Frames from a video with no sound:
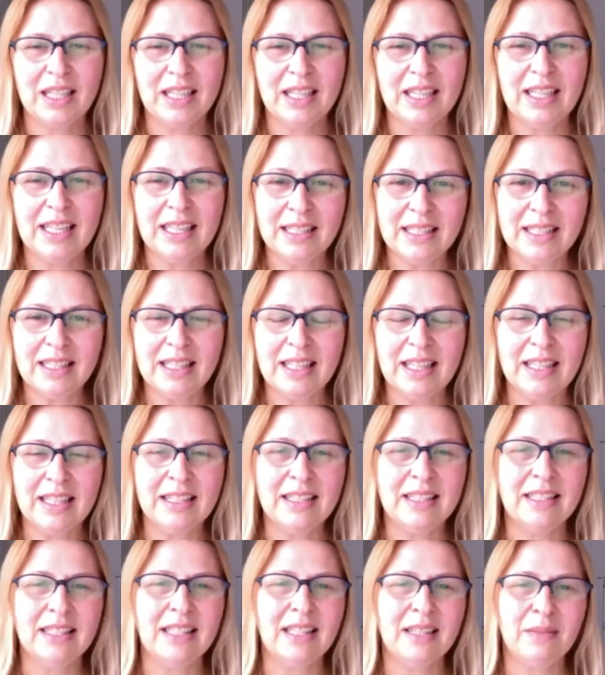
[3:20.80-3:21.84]

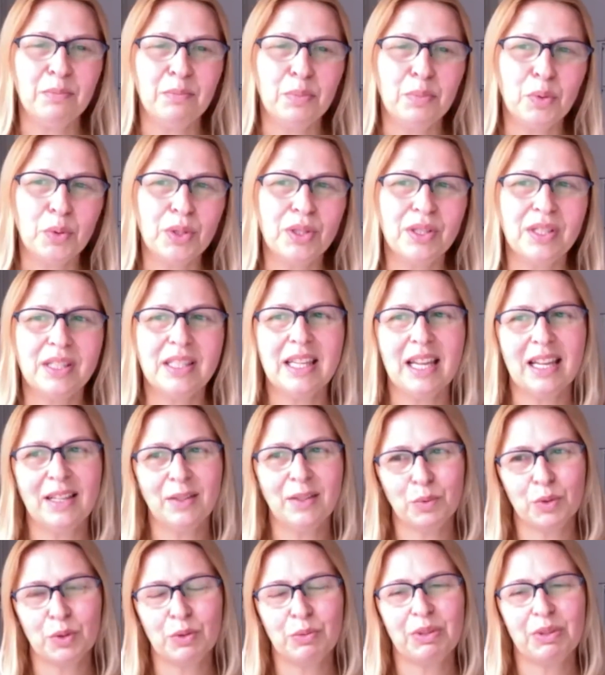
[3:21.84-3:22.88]
is important and
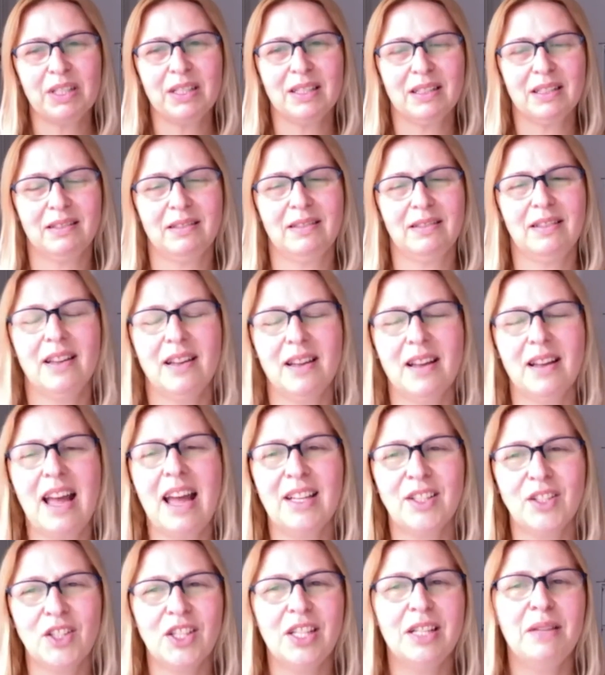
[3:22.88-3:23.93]
what is
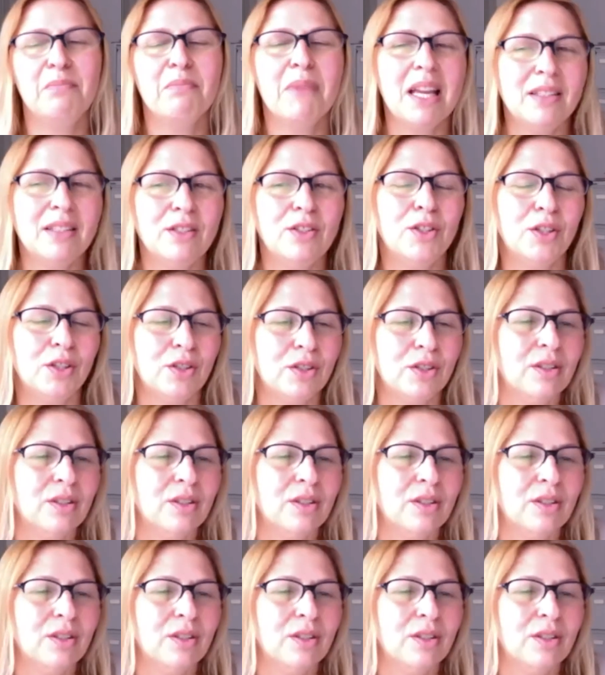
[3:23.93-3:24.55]
actually meant